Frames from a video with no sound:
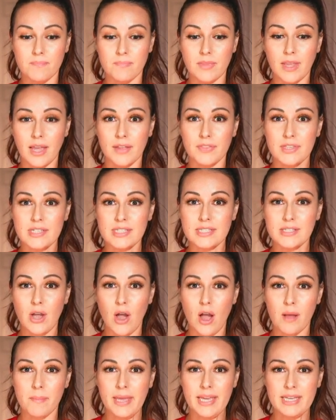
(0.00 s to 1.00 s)
at this
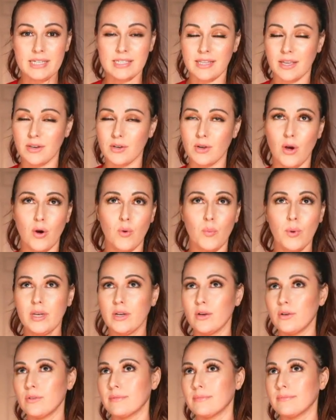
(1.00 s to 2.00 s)
comment that, oh, we
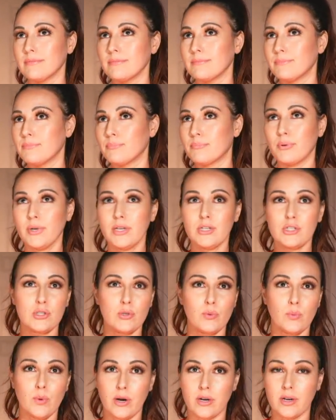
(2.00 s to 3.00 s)
don't preach the
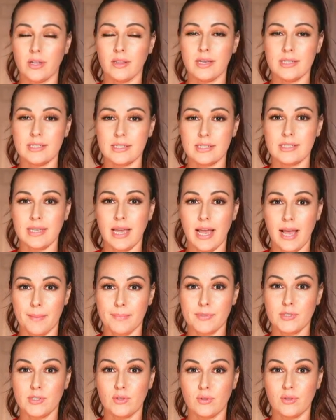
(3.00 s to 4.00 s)
word unless it's
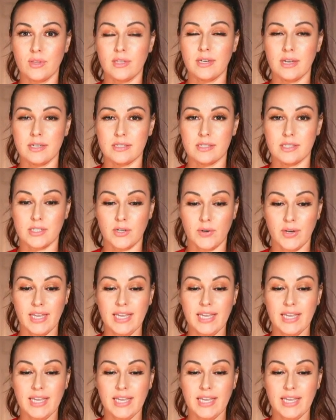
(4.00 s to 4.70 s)
absolutely necessary.